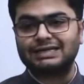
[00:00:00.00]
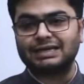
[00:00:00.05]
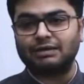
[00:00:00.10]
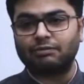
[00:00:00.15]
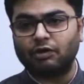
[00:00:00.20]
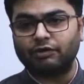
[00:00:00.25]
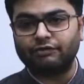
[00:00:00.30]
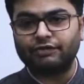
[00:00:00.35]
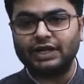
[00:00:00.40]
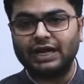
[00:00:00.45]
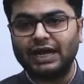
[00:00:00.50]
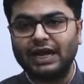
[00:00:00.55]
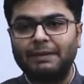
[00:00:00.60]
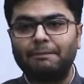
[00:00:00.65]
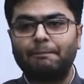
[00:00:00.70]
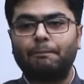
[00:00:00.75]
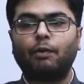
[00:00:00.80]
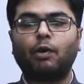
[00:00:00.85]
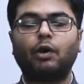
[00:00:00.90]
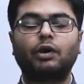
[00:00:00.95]
some of the
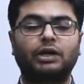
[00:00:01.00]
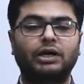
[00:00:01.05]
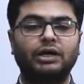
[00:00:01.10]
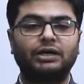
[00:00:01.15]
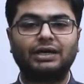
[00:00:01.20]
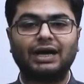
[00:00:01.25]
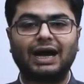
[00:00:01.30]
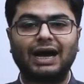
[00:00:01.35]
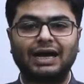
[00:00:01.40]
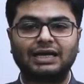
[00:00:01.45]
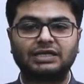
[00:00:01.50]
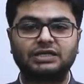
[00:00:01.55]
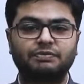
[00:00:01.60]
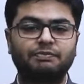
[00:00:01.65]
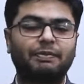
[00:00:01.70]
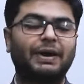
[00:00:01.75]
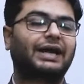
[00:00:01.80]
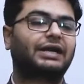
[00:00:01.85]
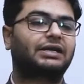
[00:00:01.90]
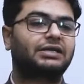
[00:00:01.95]
important
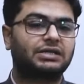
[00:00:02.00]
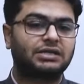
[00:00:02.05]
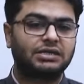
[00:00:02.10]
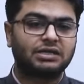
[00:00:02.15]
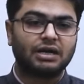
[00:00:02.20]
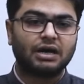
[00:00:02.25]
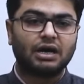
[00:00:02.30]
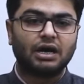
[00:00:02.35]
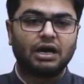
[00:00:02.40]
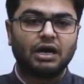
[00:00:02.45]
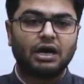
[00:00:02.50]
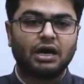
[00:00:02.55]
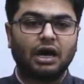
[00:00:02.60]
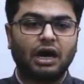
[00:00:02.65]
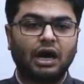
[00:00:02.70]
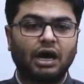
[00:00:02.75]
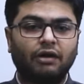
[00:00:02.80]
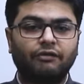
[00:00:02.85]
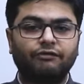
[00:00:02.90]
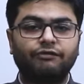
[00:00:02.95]
aspects
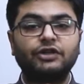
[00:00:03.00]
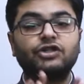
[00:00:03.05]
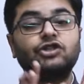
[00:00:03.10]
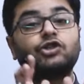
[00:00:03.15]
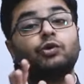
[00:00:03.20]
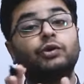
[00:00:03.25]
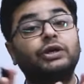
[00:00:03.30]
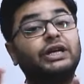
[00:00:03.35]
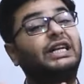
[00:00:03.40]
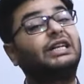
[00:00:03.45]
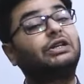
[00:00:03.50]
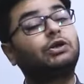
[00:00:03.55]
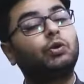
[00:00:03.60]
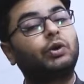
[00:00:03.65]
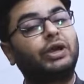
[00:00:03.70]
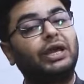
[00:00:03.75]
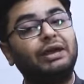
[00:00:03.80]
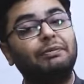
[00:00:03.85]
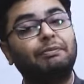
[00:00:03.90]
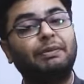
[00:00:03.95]
which you need
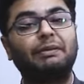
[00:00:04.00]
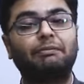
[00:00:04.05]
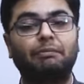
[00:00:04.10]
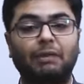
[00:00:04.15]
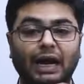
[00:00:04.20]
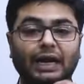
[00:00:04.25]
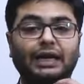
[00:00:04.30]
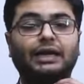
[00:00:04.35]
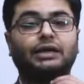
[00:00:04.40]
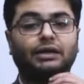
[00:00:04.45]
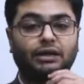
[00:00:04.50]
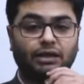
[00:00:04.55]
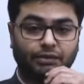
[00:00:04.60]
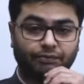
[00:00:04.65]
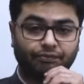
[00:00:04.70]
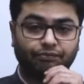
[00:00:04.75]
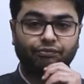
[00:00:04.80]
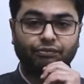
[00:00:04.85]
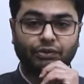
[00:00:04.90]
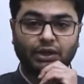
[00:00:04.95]
to keep in mind,
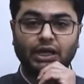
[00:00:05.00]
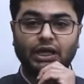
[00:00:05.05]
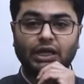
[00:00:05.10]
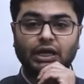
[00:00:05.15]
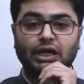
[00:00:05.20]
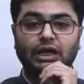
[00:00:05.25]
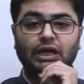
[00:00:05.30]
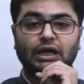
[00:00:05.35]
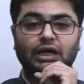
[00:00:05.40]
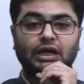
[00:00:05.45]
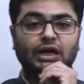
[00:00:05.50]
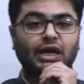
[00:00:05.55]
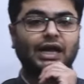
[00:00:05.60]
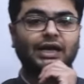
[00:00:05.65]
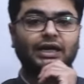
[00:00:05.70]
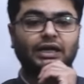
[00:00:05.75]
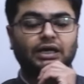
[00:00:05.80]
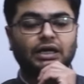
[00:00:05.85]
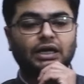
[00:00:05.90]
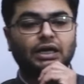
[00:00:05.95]

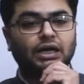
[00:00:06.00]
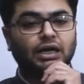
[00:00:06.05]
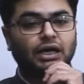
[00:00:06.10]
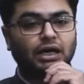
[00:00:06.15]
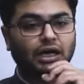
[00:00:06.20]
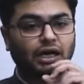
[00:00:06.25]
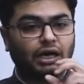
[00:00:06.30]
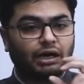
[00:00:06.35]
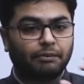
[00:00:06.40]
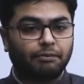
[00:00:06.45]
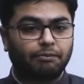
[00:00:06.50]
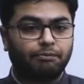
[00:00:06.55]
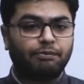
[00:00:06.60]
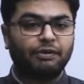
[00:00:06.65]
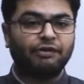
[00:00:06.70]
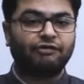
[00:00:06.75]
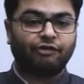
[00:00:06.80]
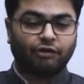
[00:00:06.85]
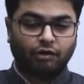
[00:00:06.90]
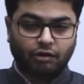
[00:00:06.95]
right,
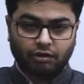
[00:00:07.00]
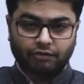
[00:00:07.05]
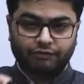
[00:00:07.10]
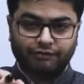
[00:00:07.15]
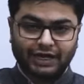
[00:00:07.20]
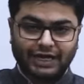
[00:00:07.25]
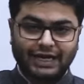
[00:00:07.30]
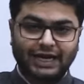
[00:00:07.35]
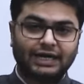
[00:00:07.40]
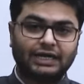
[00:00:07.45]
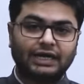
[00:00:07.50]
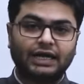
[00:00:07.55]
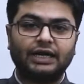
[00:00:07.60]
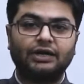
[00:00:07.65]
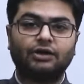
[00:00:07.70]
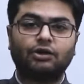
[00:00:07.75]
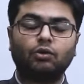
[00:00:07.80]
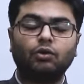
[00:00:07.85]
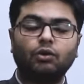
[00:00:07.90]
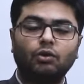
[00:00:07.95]
before we get
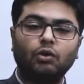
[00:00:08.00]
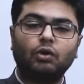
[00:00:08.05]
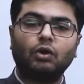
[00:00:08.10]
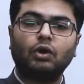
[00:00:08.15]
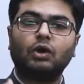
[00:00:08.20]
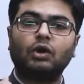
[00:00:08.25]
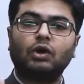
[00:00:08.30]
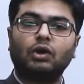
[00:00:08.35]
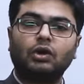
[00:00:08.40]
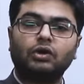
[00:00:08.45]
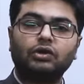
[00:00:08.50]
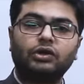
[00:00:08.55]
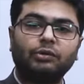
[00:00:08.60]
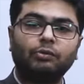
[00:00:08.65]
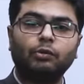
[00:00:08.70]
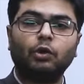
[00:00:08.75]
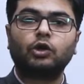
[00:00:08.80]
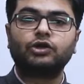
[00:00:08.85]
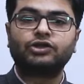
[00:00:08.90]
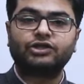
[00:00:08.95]
into the
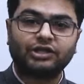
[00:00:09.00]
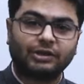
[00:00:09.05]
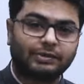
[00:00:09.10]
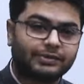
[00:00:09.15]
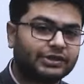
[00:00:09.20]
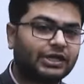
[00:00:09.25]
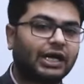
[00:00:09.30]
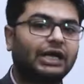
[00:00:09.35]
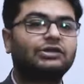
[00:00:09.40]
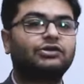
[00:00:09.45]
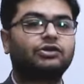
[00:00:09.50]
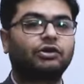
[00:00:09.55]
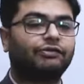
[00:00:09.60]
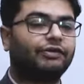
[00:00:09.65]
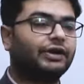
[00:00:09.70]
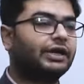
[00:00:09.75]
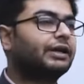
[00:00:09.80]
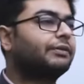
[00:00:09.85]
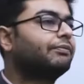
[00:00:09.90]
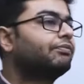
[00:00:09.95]
more substance
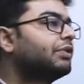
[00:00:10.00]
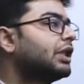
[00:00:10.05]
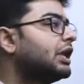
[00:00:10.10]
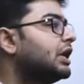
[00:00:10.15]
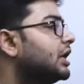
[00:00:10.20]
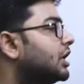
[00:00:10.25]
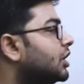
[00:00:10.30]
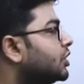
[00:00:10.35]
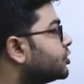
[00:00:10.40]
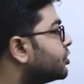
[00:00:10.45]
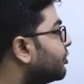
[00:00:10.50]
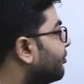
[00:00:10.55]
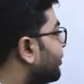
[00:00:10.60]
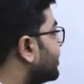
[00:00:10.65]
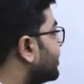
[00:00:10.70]
of it. So